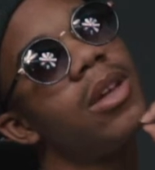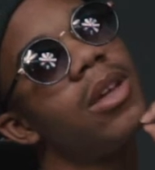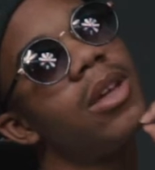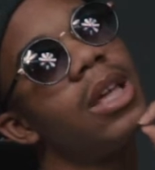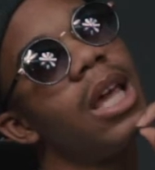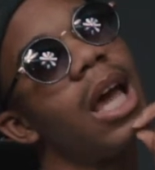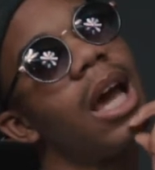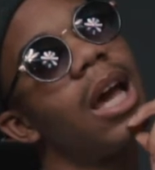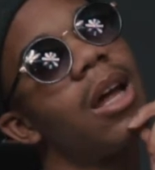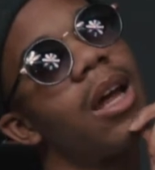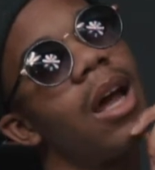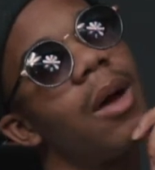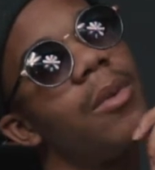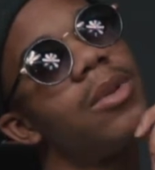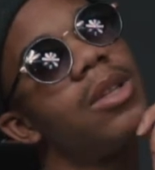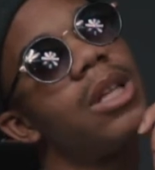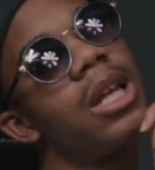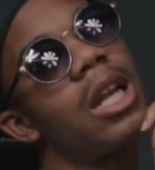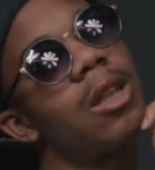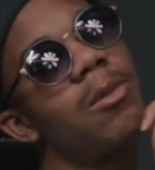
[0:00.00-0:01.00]
Yeah, I would
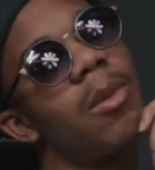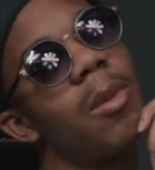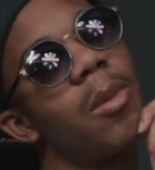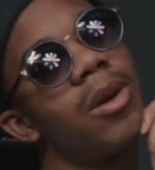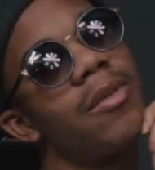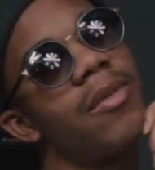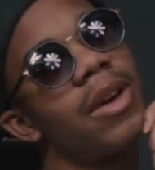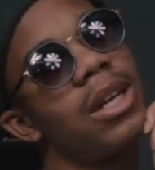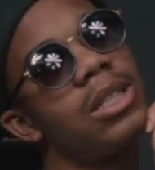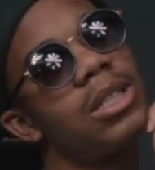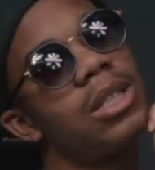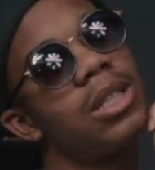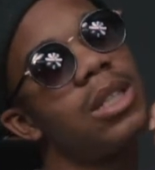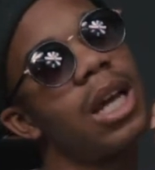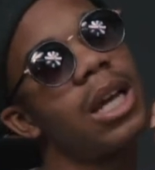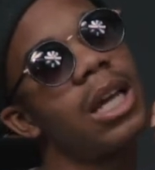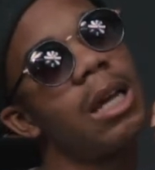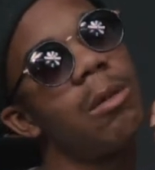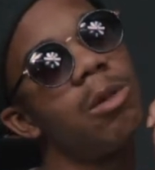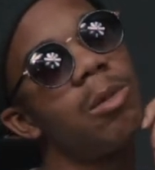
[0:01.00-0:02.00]
say that's my motivation
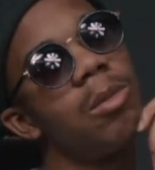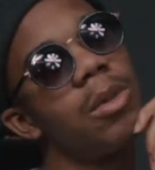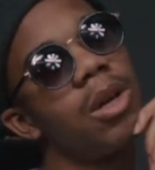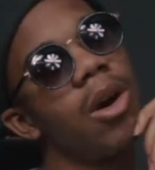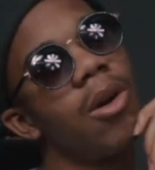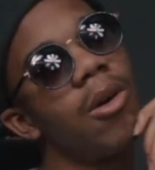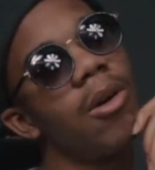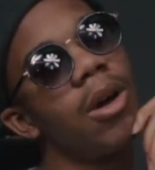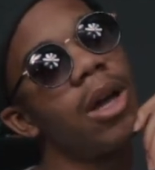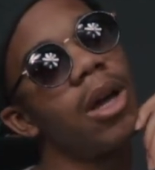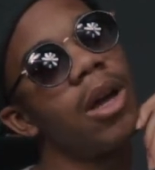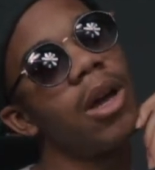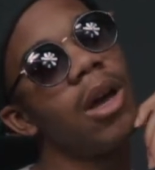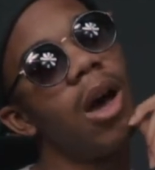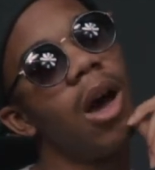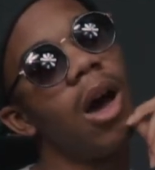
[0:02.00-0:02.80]
that keeps me going.